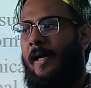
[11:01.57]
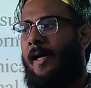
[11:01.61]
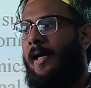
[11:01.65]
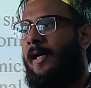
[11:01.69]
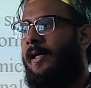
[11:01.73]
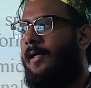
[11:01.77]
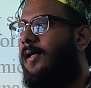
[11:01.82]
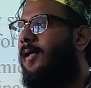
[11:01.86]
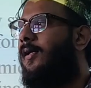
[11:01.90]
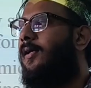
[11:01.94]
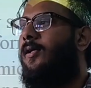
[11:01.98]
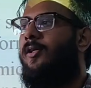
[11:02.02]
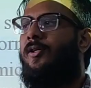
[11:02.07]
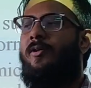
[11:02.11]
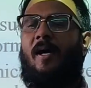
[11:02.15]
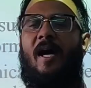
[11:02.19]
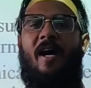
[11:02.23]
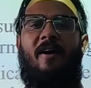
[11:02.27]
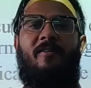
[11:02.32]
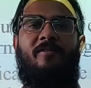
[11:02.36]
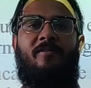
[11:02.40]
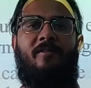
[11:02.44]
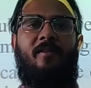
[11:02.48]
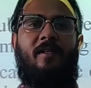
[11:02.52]
and you
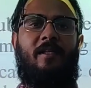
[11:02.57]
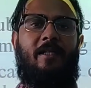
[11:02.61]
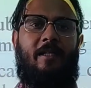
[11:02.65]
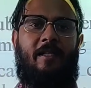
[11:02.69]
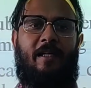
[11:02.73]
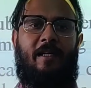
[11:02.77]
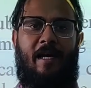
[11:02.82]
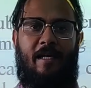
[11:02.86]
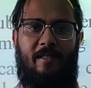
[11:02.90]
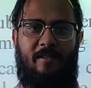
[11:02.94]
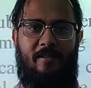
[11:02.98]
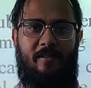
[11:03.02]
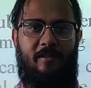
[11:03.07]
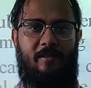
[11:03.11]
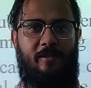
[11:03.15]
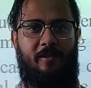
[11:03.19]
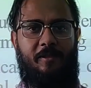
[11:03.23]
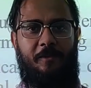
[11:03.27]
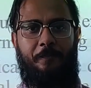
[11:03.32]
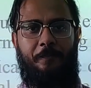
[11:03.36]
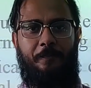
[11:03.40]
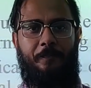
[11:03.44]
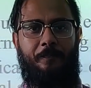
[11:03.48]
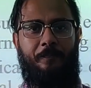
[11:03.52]
have gases.
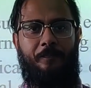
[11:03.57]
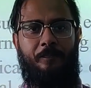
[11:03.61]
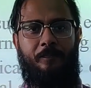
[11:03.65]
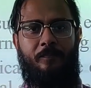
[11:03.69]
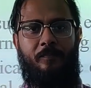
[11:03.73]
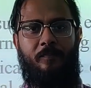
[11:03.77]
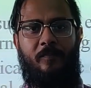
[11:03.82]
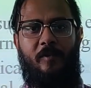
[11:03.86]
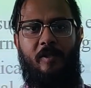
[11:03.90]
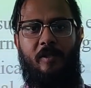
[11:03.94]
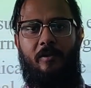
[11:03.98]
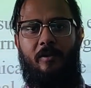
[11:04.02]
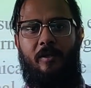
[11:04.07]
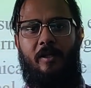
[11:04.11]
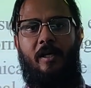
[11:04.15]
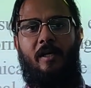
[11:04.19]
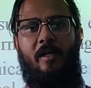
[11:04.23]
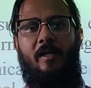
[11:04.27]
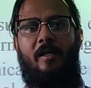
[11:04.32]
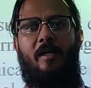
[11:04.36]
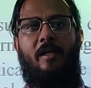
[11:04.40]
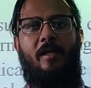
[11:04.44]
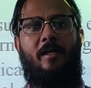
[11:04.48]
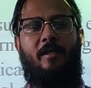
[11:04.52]
Okay,
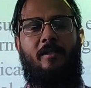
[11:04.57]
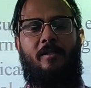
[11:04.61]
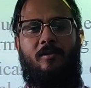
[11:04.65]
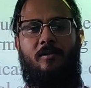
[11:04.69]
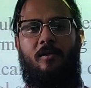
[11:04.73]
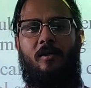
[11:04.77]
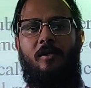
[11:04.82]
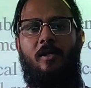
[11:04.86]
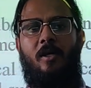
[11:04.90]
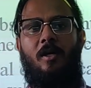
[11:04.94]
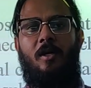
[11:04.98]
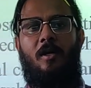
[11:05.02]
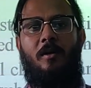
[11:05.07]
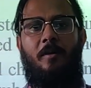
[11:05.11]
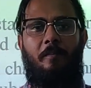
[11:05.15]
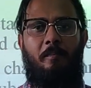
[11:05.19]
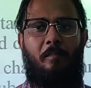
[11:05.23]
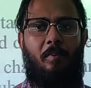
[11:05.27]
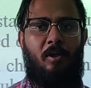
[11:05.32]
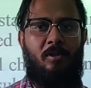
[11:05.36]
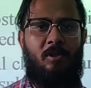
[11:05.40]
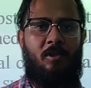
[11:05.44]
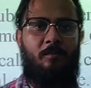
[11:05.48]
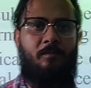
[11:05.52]
it's not
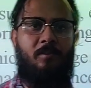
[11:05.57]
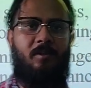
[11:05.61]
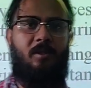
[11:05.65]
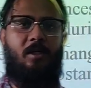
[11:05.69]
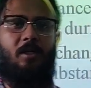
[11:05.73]
possible.